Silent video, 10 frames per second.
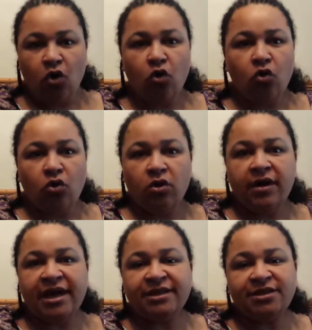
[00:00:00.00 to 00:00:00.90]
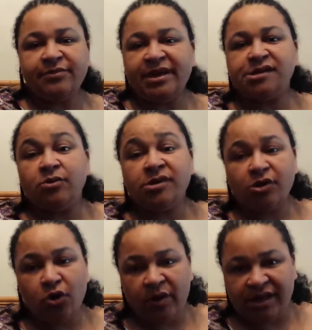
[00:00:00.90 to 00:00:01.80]
or intermix it with
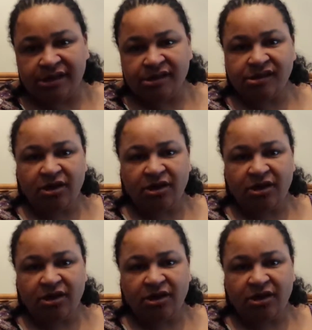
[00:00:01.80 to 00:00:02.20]
a quiz,